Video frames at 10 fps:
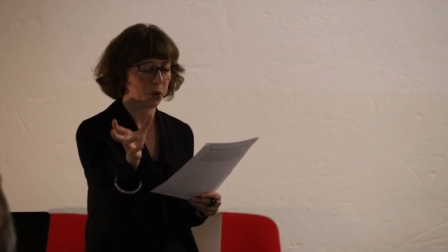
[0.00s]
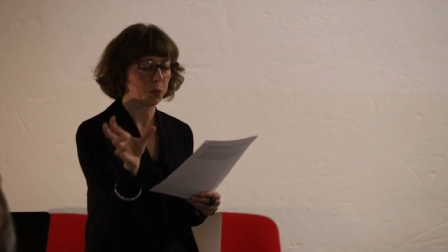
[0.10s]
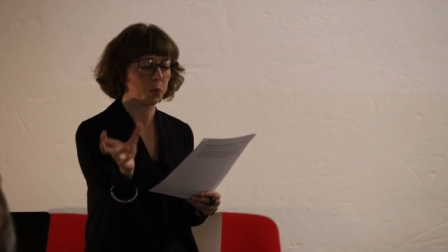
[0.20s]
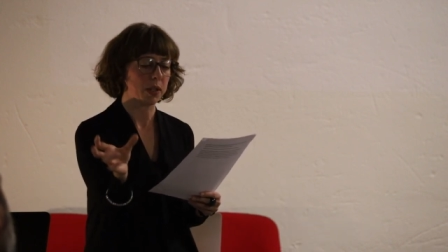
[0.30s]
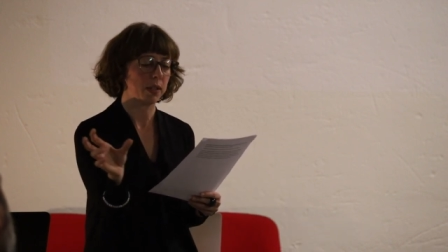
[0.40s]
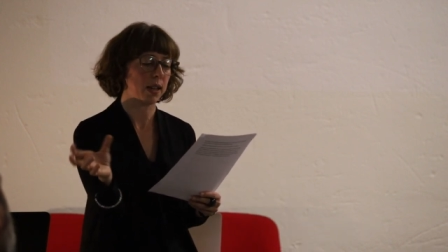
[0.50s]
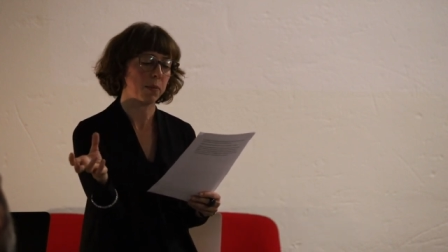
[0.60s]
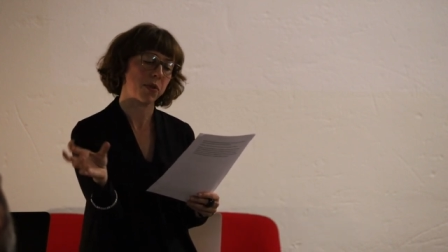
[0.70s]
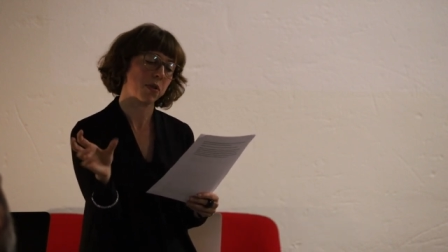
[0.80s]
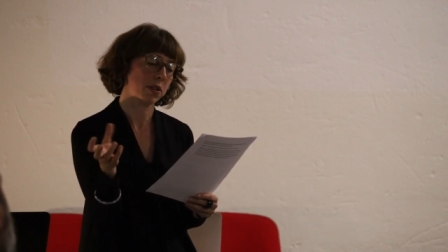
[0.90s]
so what
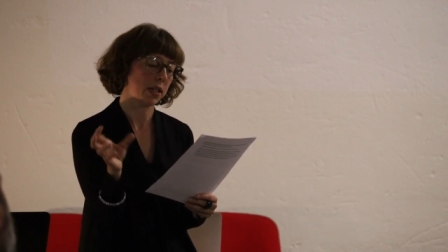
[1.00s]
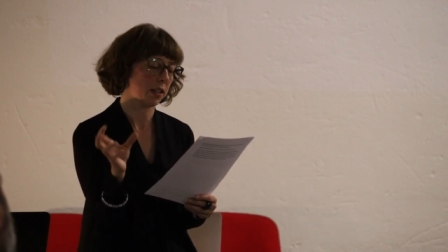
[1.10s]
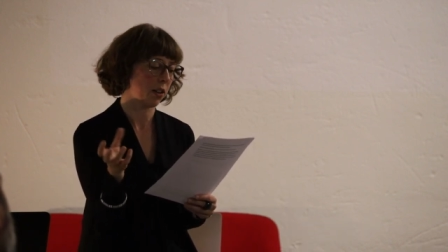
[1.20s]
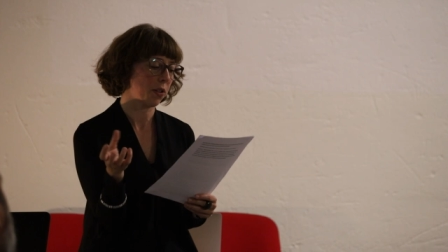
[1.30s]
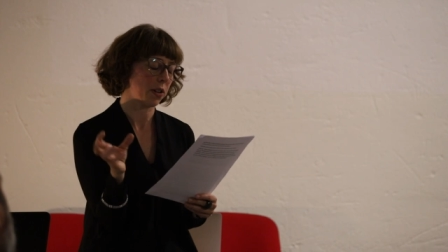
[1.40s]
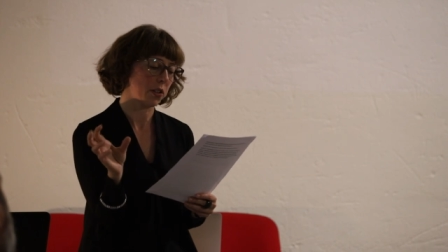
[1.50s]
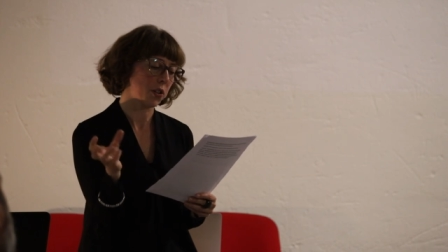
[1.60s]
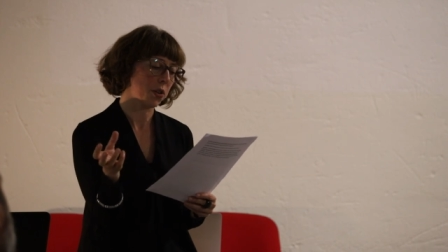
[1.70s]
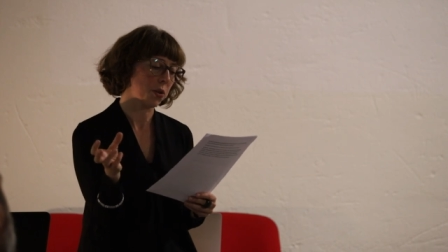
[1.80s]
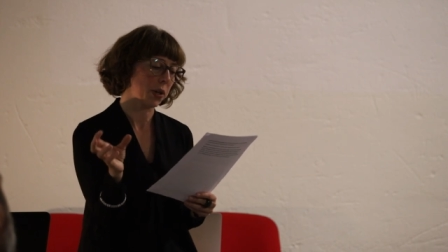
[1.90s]
Sam Thorne, is author,
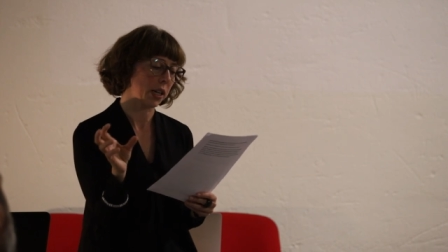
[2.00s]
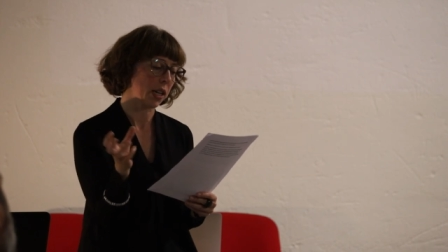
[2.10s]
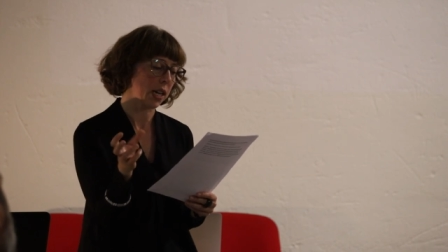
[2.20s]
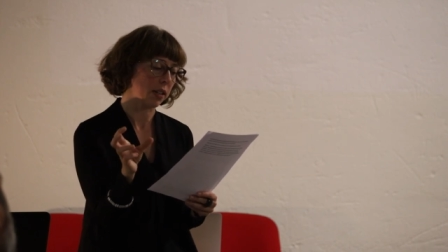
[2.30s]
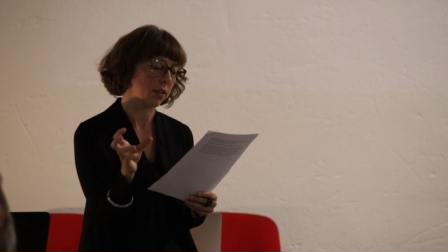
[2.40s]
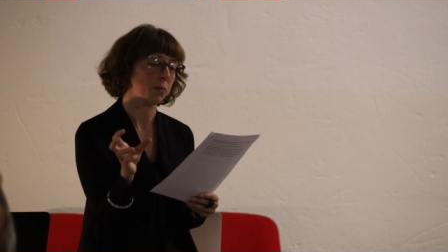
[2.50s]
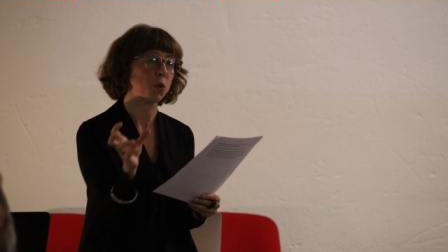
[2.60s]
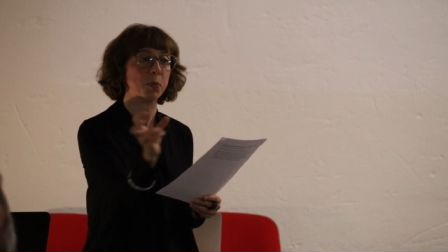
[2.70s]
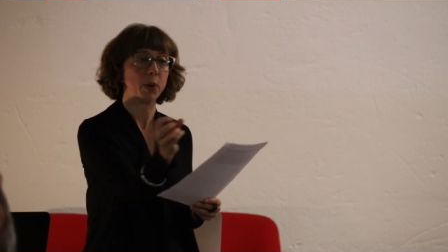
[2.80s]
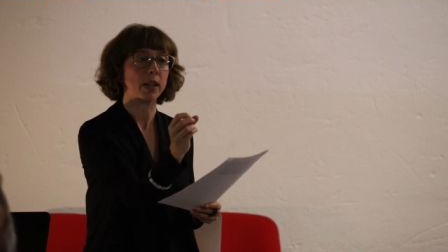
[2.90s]
is doing
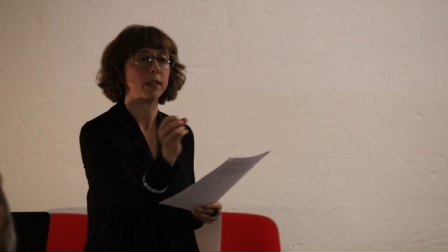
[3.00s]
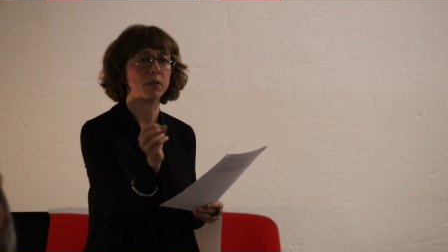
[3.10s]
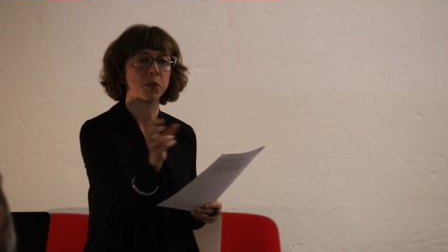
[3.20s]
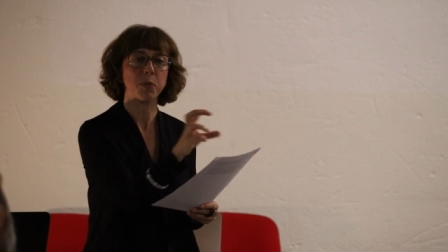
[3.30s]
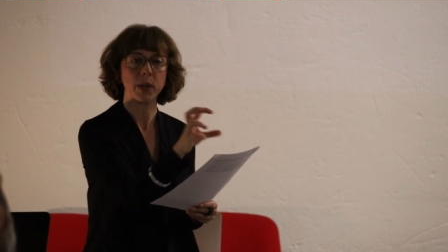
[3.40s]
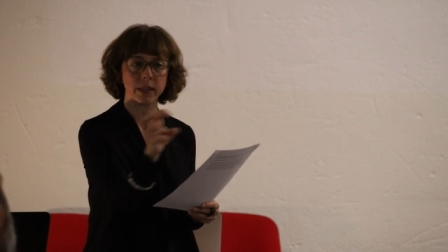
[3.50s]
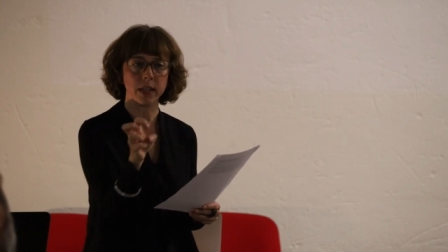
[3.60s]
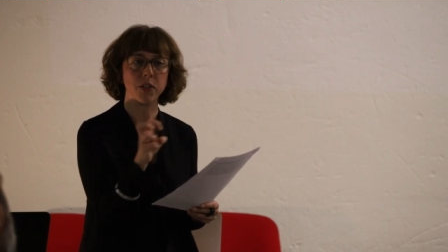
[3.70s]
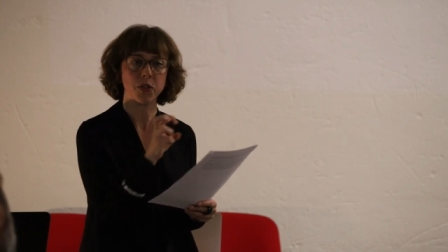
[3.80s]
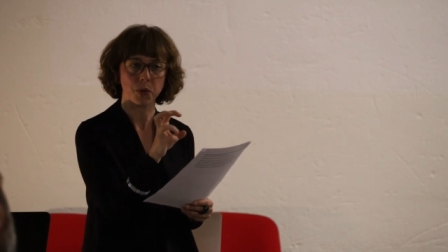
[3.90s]
is to bring, in, to bring
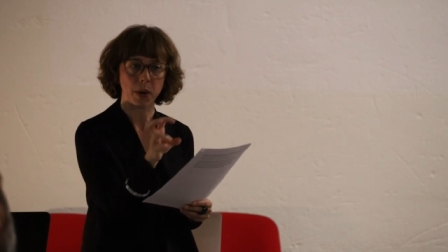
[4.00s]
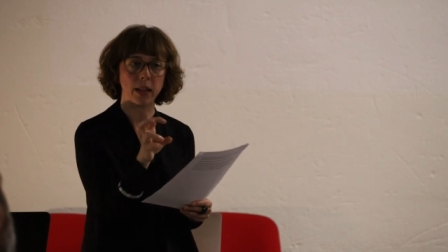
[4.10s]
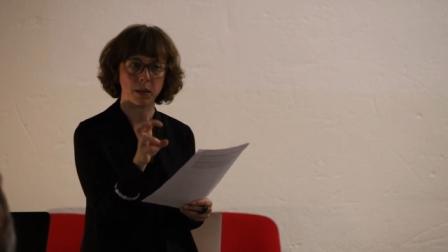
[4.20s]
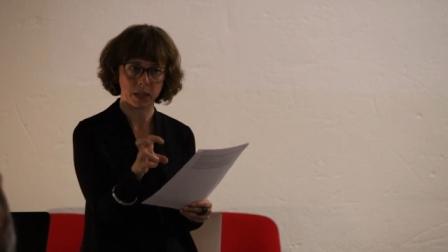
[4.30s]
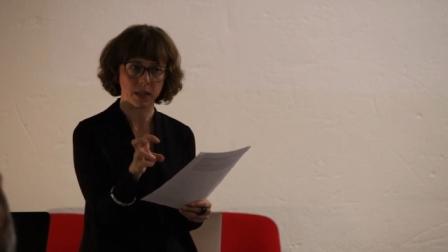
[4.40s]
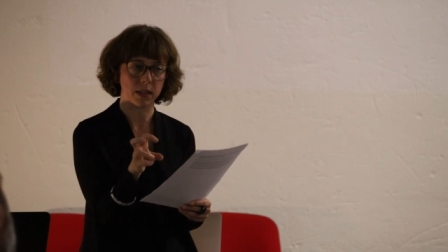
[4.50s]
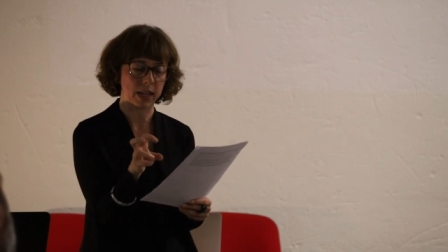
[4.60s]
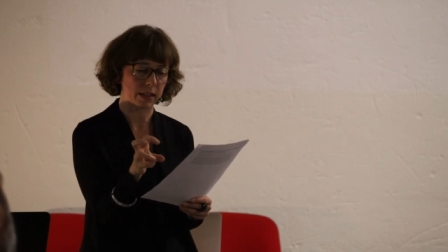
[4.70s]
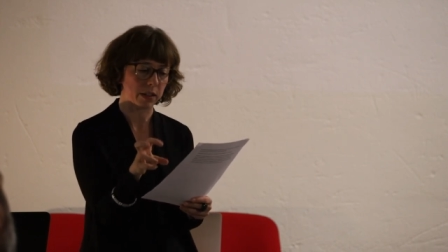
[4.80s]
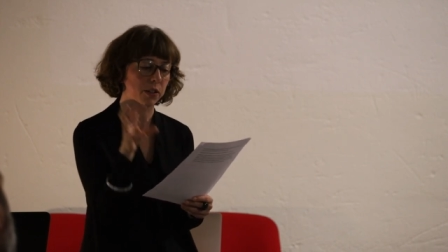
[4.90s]
these two elements
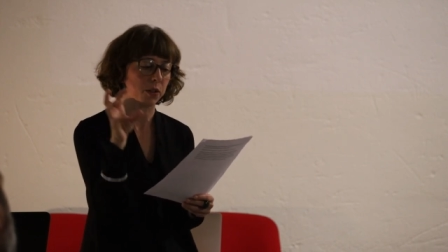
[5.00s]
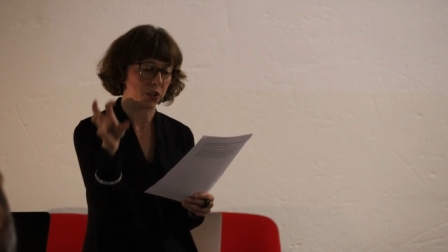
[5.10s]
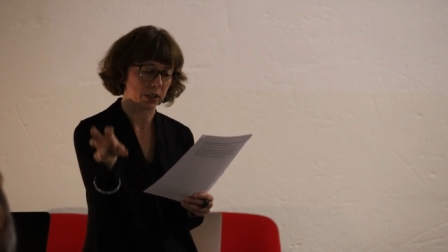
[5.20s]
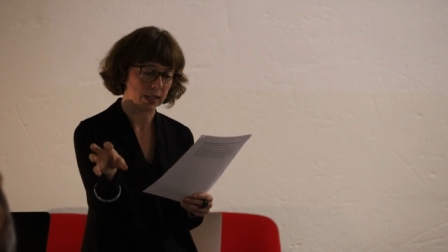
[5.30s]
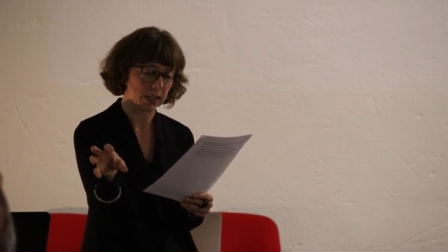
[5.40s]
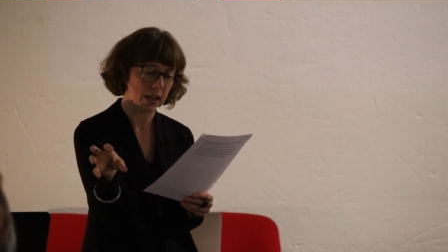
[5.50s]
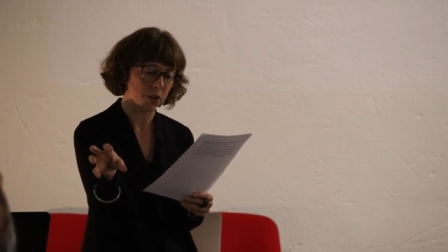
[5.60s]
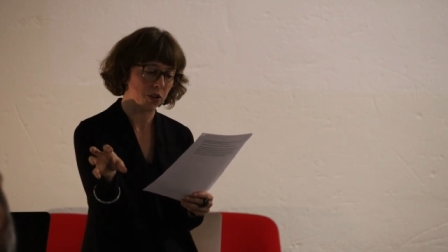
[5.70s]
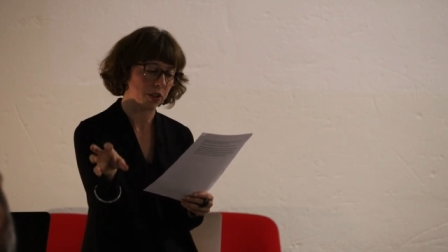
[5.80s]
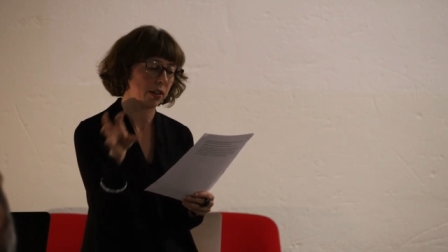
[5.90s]
together,
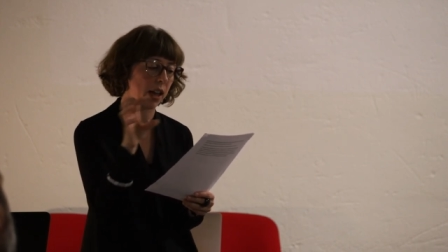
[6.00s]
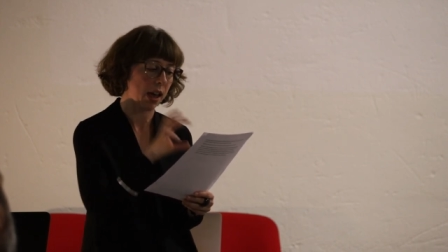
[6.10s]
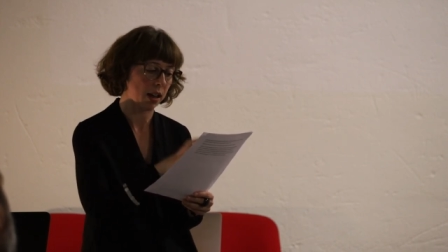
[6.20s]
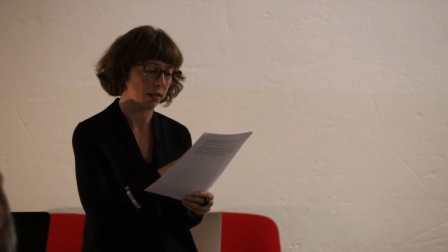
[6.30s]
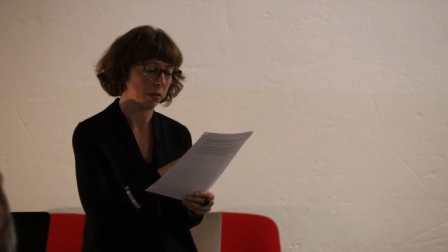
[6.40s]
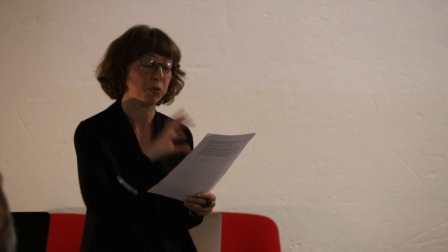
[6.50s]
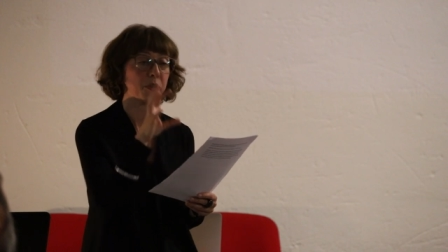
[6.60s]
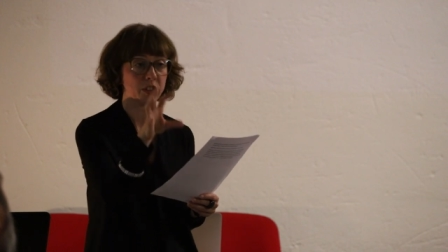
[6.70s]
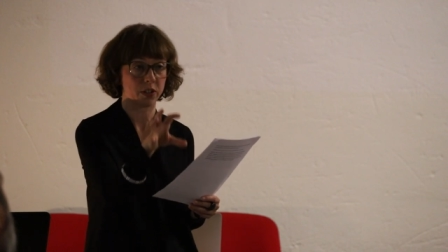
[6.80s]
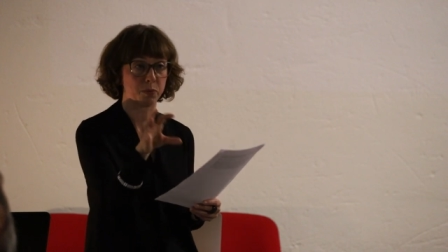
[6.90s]
socialization and
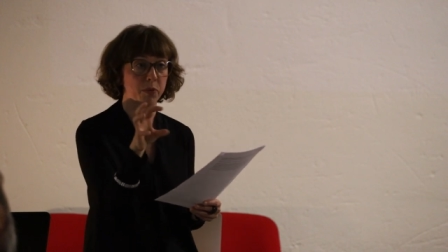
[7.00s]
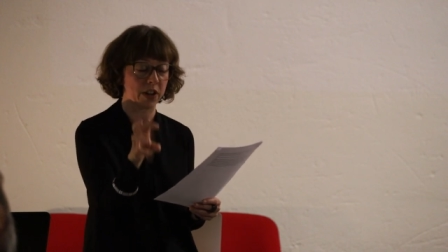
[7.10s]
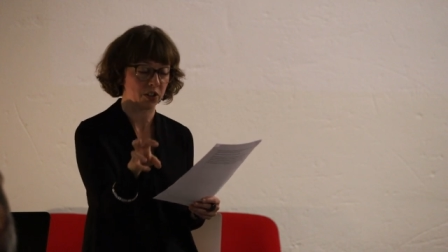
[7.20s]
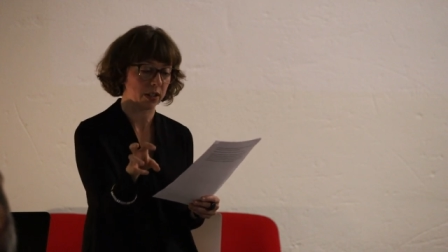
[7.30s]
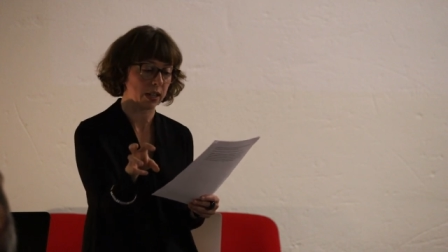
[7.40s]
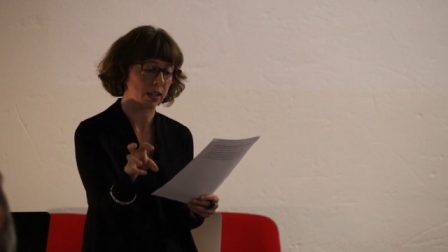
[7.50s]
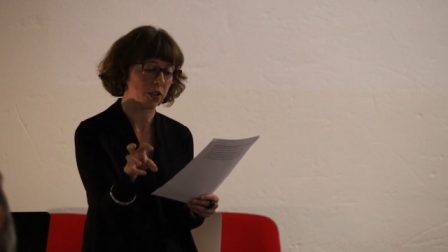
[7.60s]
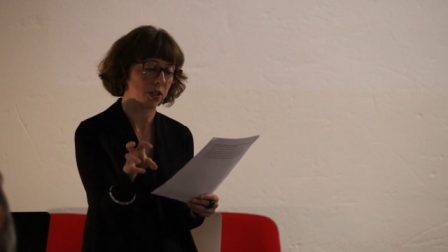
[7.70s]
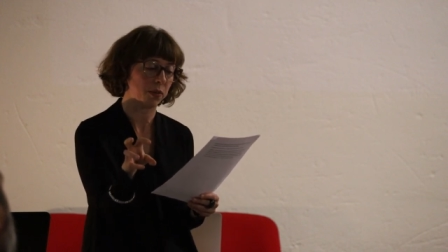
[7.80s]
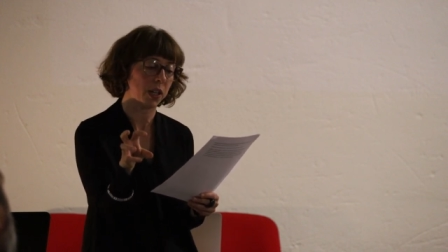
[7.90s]

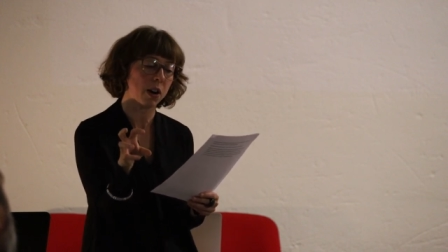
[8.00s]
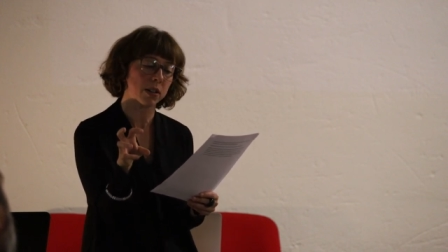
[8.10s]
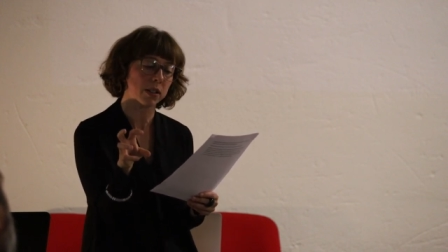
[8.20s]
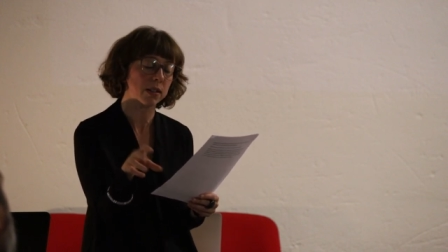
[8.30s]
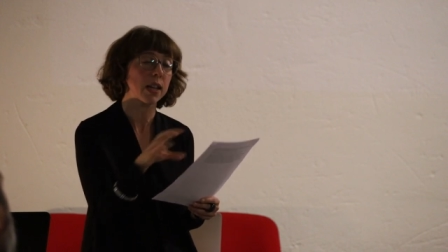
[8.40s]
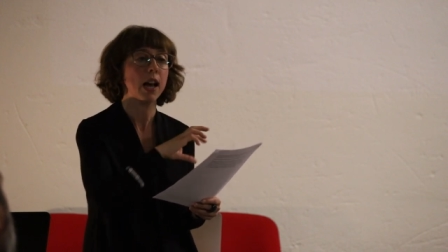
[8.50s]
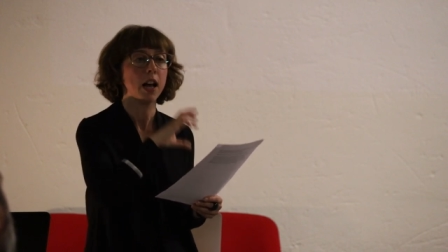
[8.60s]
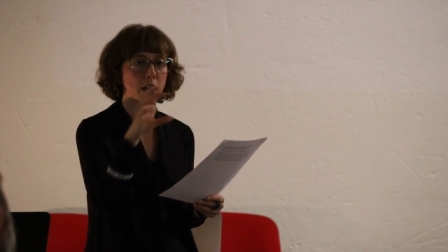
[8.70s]
professionalization of the artist,